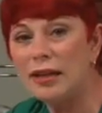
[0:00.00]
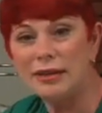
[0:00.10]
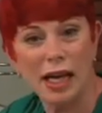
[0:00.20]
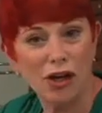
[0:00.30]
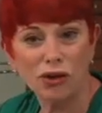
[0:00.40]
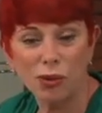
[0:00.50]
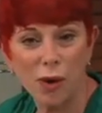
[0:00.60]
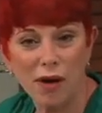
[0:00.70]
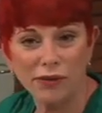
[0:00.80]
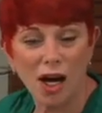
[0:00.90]
10 or
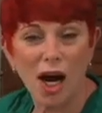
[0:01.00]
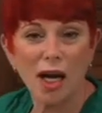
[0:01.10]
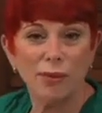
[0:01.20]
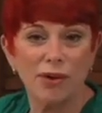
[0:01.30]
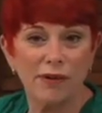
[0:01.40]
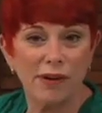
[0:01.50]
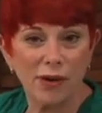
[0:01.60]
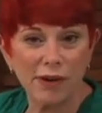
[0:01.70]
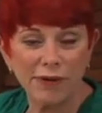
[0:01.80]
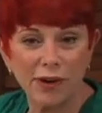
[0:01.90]
12 times the
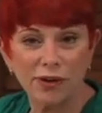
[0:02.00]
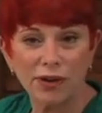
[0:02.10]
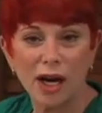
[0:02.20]
very first